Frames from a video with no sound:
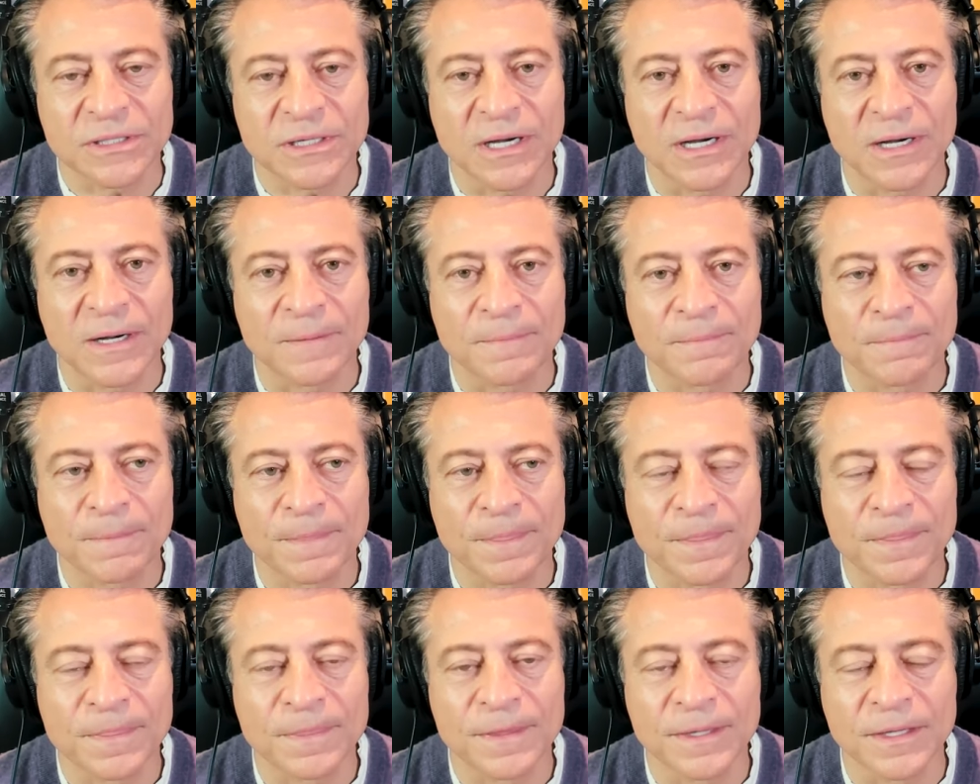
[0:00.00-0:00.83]

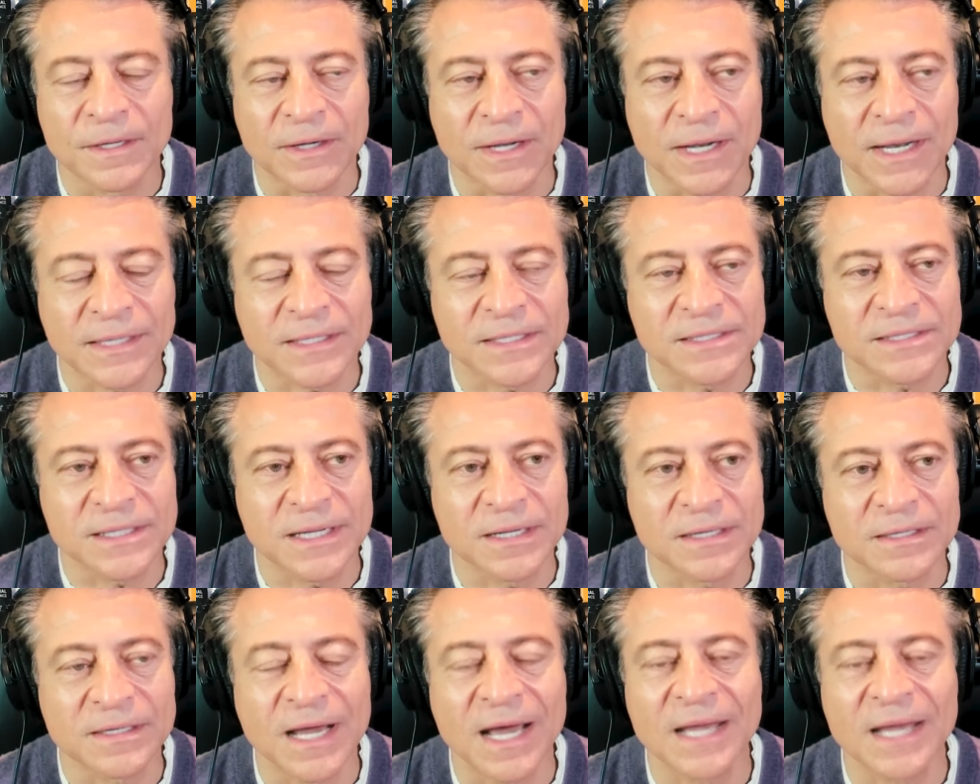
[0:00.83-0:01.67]
You know, I like to
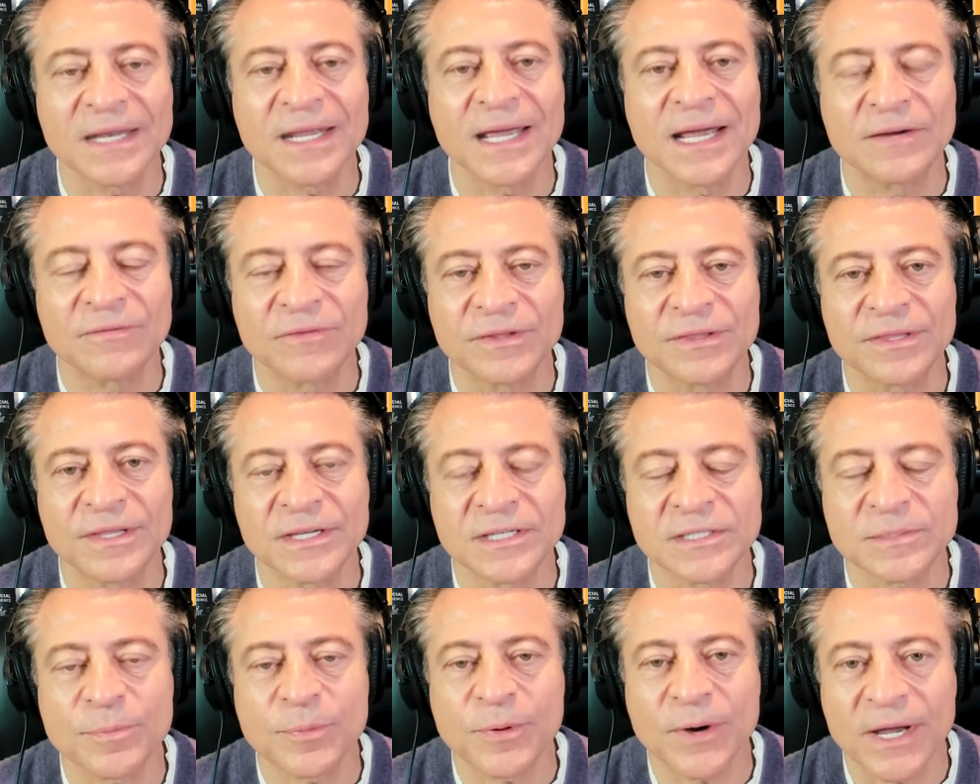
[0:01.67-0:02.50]
say not
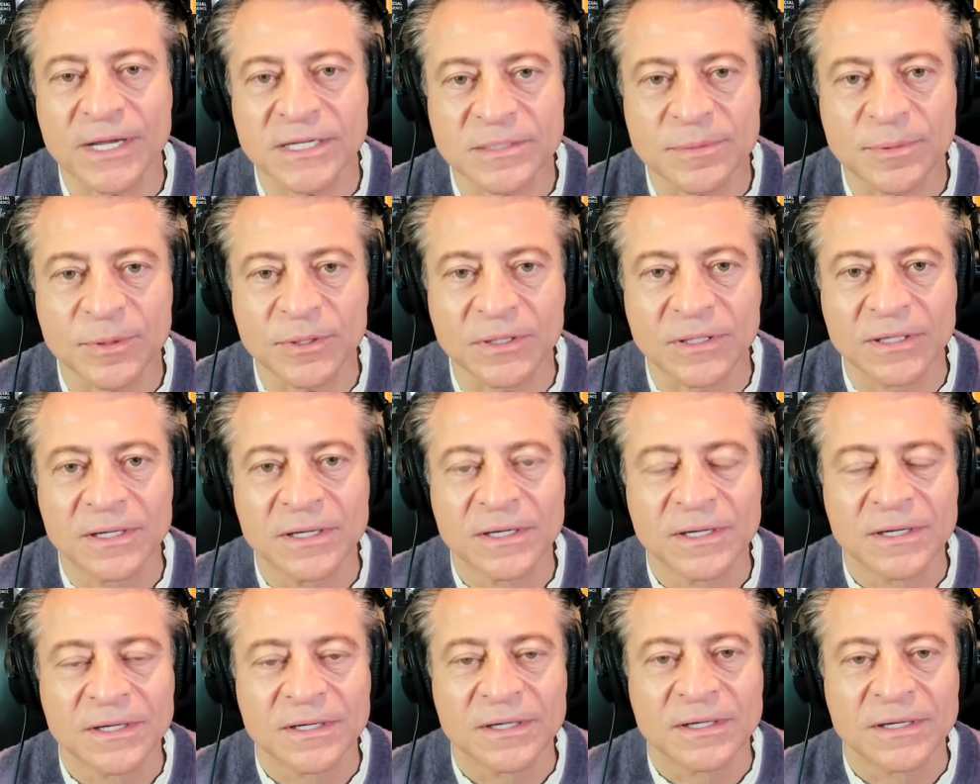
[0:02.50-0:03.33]
everything is prizable
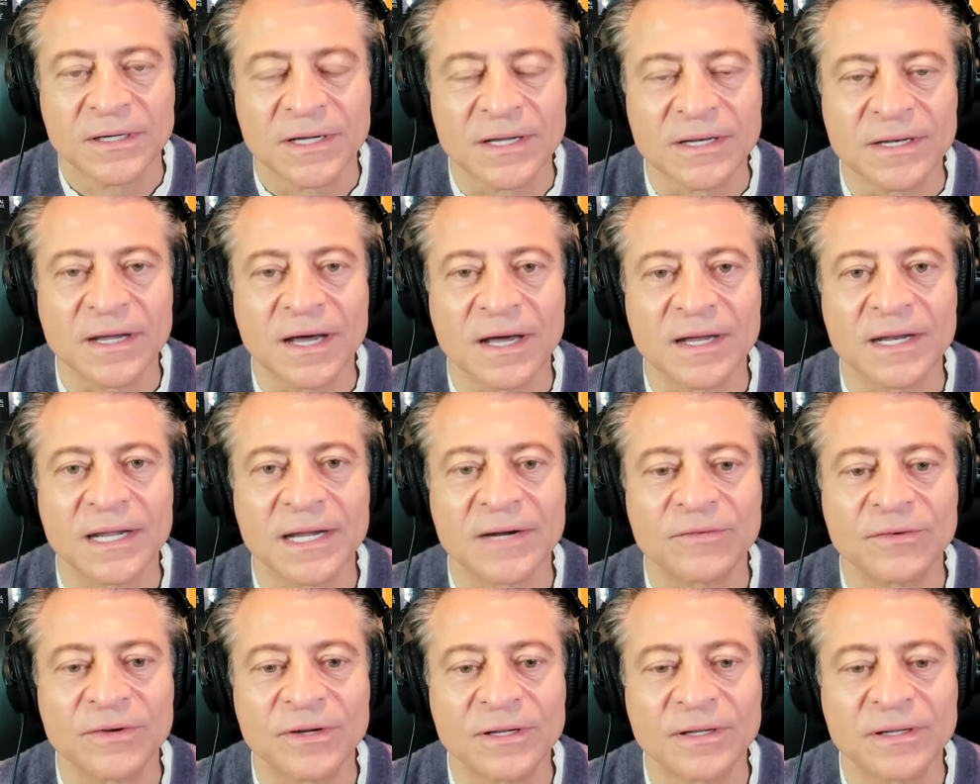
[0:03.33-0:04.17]
and not
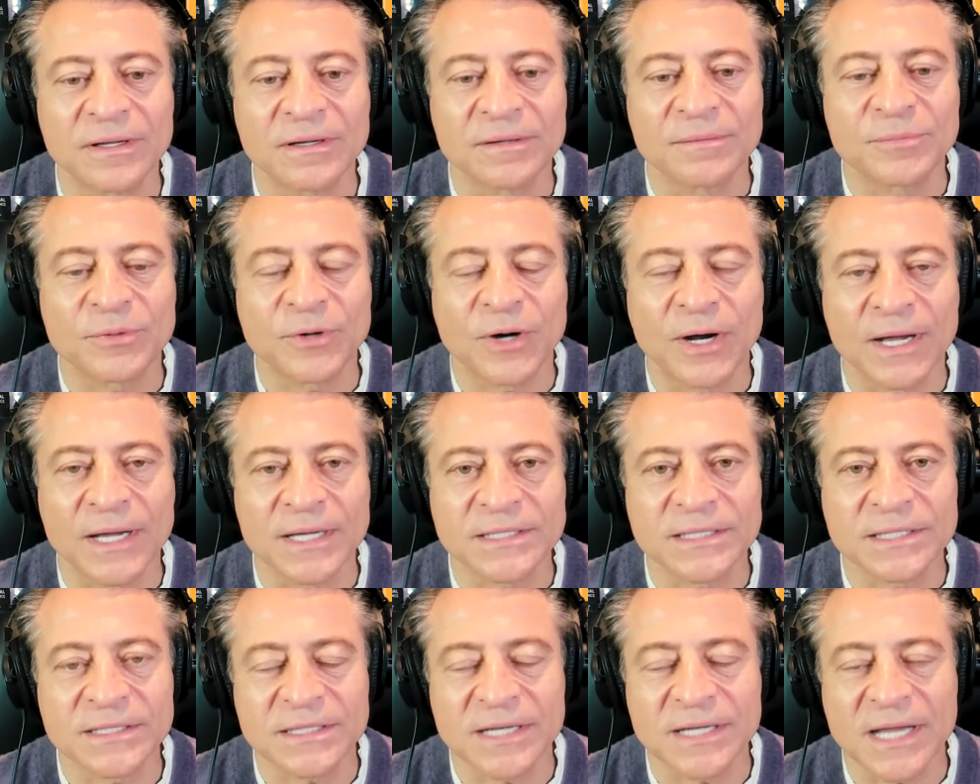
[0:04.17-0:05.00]
every
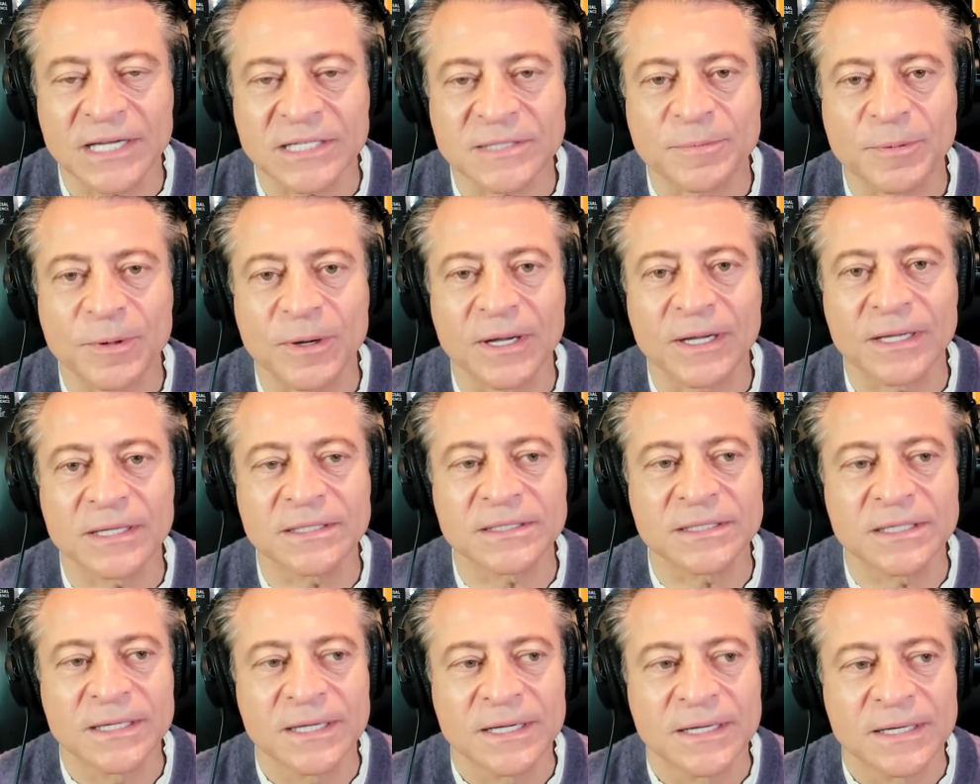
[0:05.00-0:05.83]
prize is an
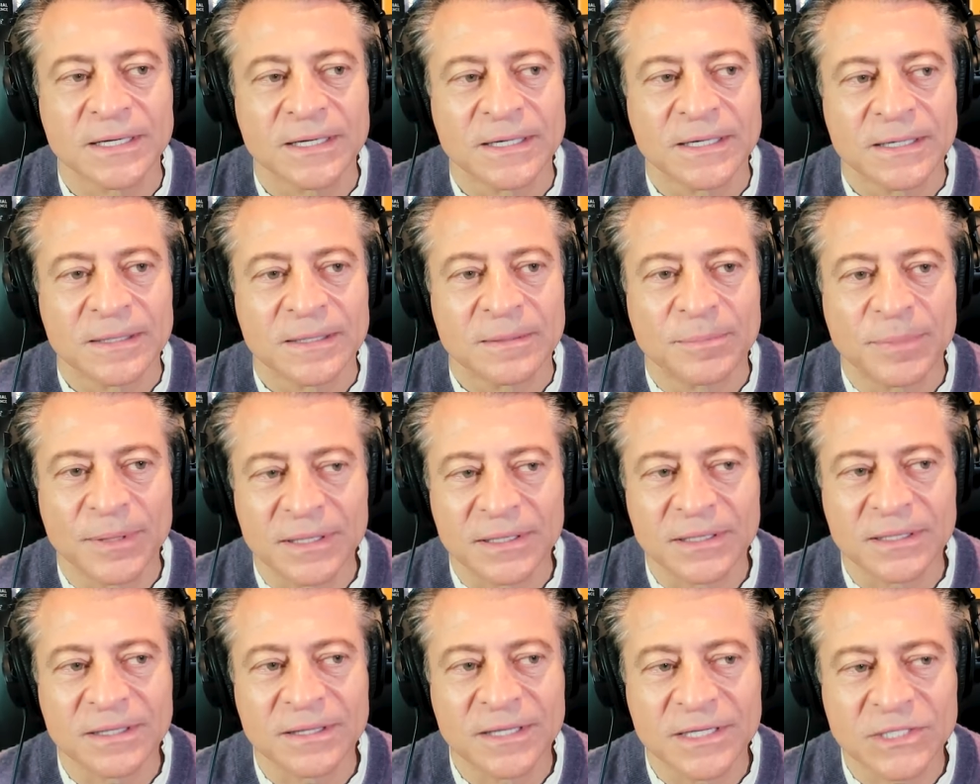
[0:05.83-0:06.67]
XPRIZE.
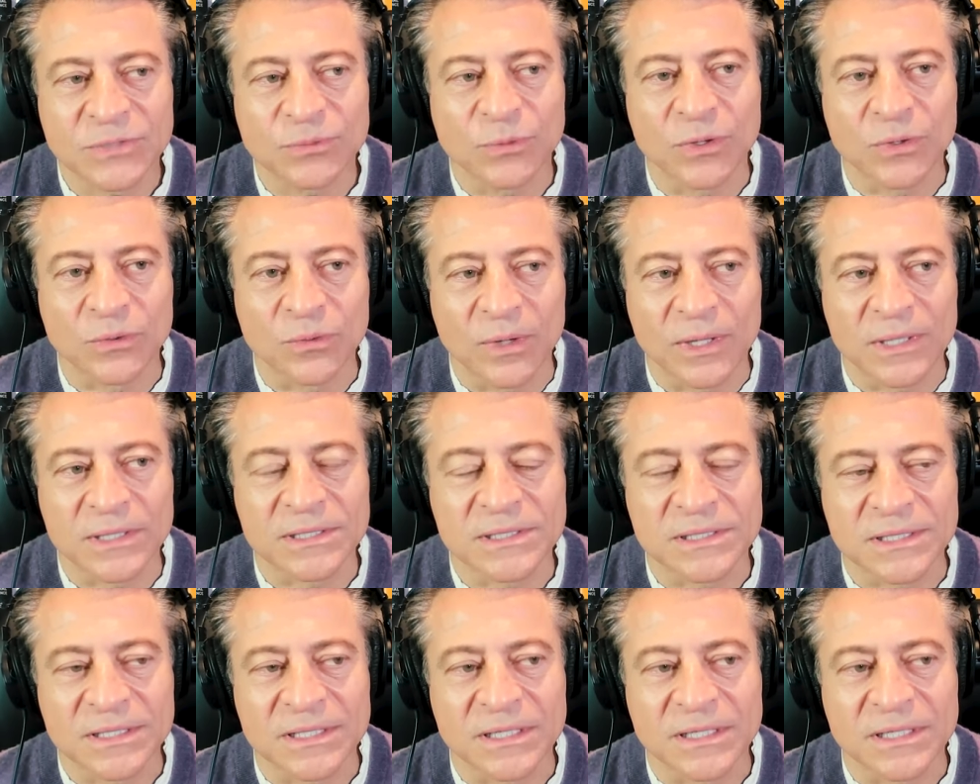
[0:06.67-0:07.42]
But this one was, you